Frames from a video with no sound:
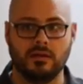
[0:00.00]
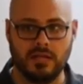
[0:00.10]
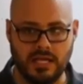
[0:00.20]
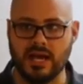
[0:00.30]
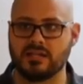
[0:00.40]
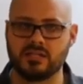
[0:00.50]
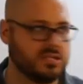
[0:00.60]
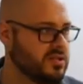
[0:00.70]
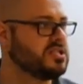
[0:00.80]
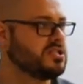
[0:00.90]

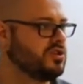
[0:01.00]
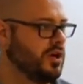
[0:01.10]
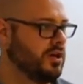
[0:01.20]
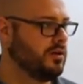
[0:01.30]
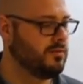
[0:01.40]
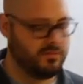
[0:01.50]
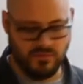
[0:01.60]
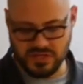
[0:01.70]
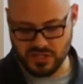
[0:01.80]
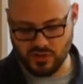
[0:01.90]
yes, this is good.
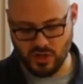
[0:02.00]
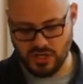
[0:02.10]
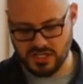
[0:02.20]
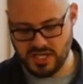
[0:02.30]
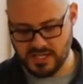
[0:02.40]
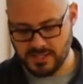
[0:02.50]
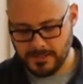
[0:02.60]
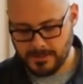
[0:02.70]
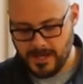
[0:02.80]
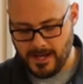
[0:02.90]
This is good. And he says...
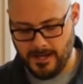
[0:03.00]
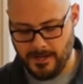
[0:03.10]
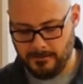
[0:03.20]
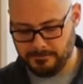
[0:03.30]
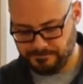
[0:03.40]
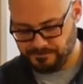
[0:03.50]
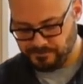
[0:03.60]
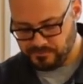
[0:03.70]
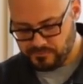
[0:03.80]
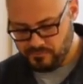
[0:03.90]
Um,
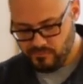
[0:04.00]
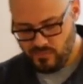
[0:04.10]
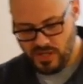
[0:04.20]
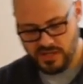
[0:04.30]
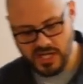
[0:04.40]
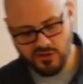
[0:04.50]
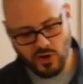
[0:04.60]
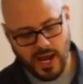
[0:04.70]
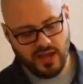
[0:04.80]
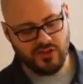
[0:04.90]

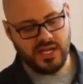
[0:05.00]
Neither hath he